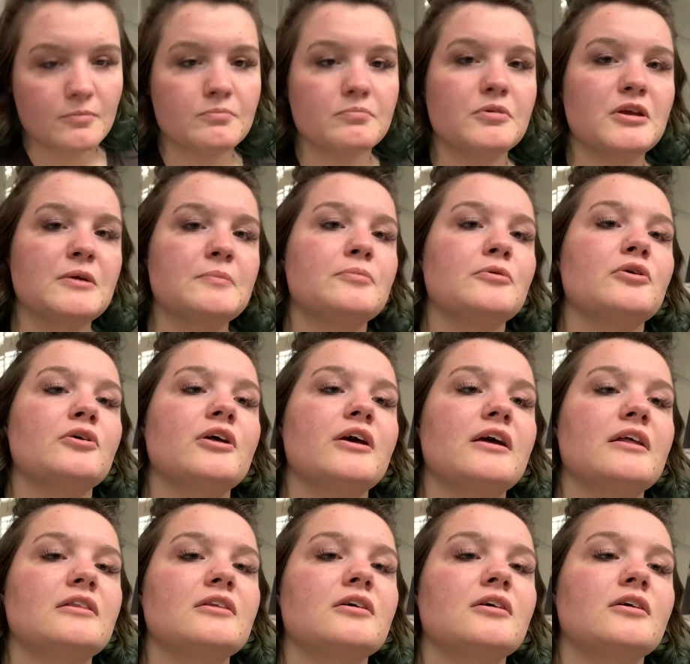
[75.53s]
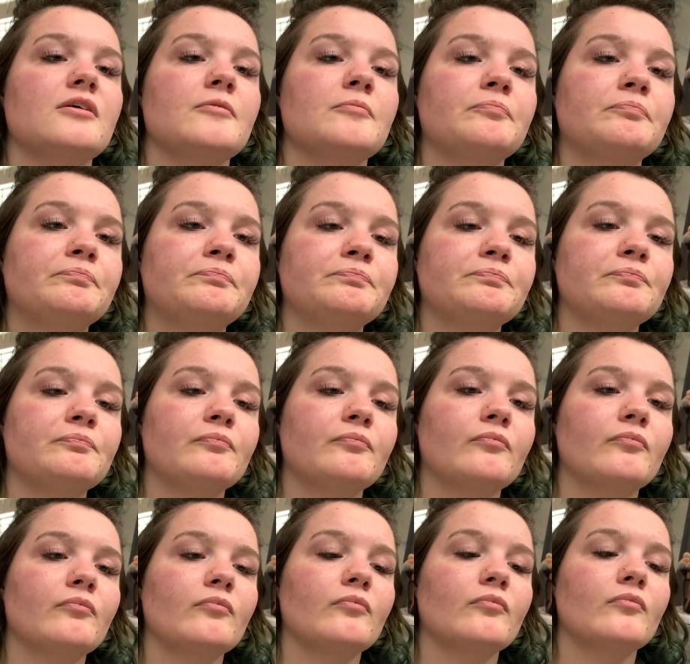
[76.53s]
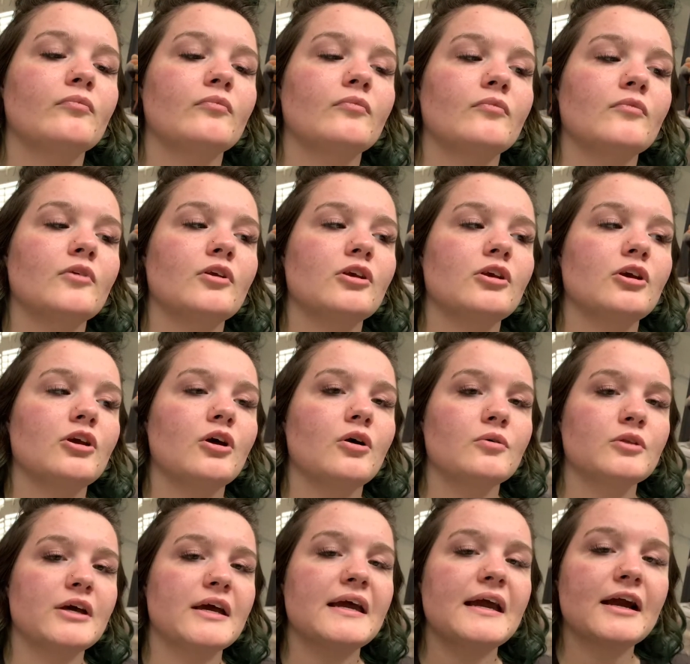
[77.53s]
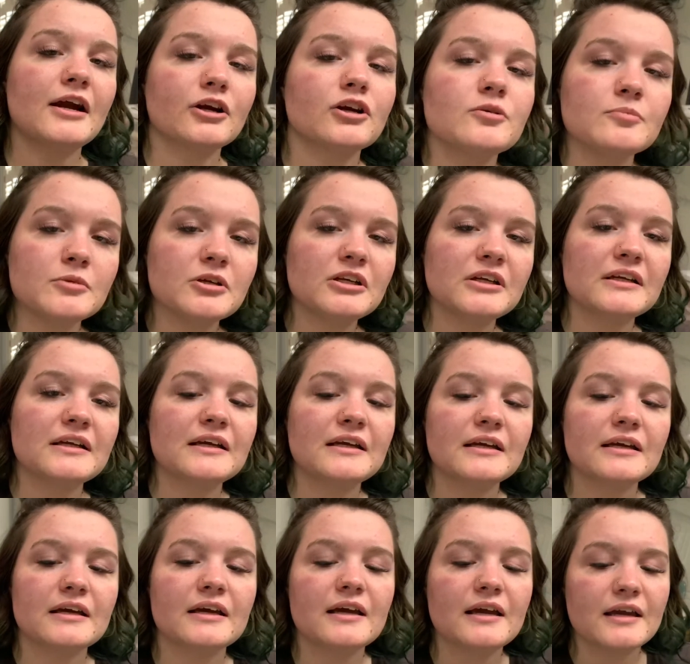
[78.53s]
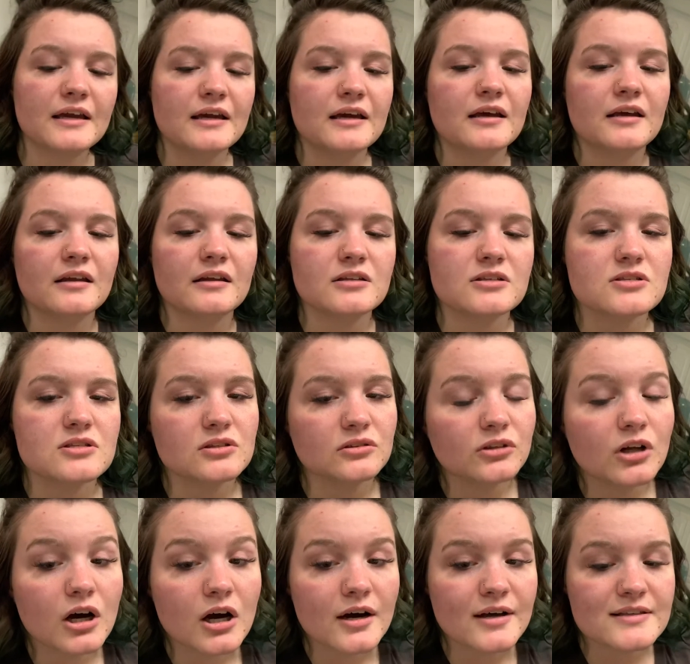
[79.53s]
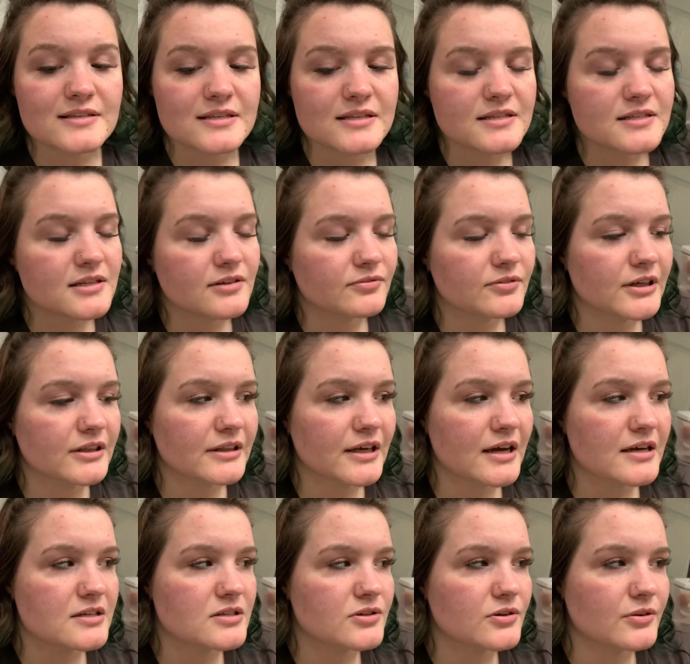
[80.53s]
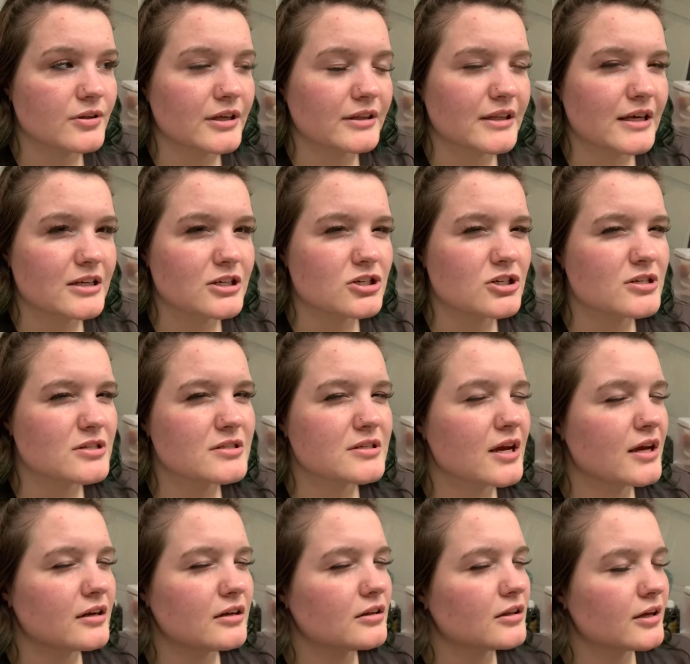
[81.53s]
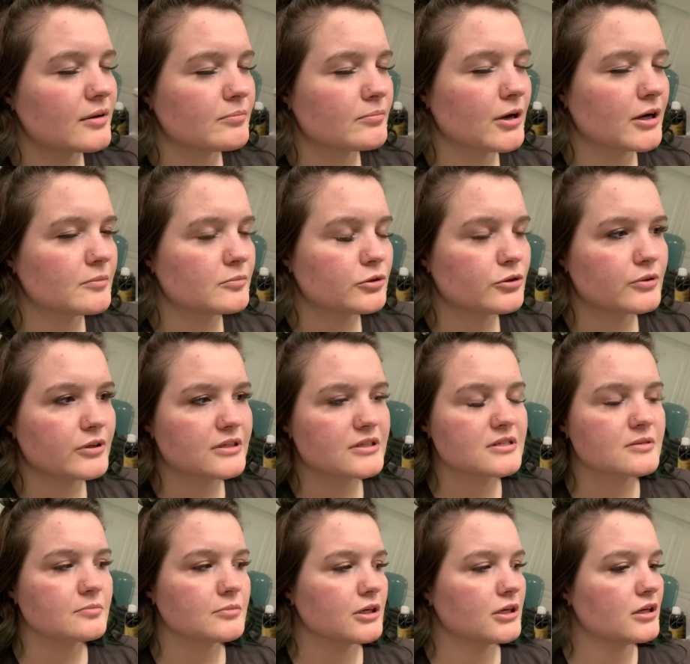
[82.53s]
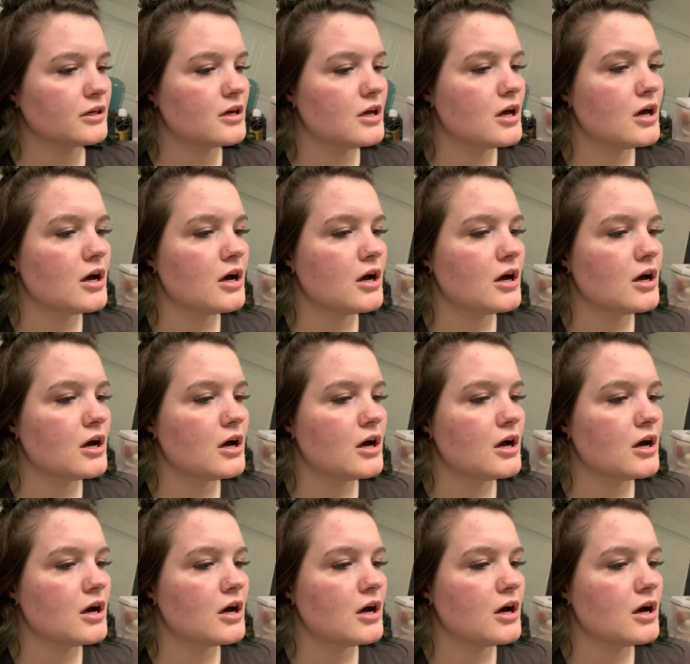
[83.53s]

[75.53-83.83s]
people in the, you know, the hair community and salons and stuff like that. So like that's just kind of like mind-blowing to me.